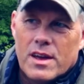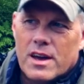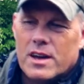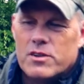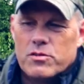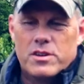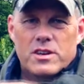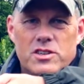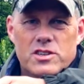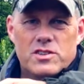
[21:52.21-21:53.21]
and you can
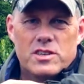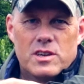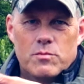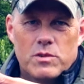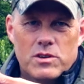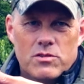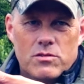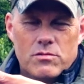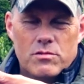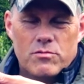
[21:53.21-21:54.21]
adjust it, and when
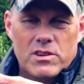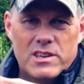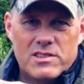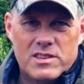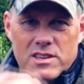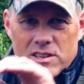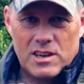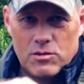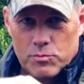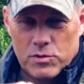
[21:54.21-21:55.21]
you release it, it
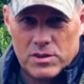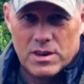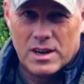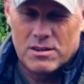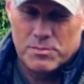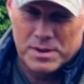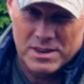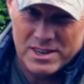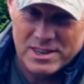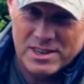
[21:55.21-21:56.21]

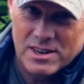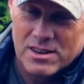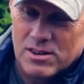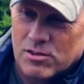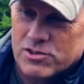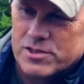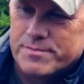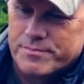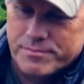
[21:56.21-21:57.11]
automatically locks.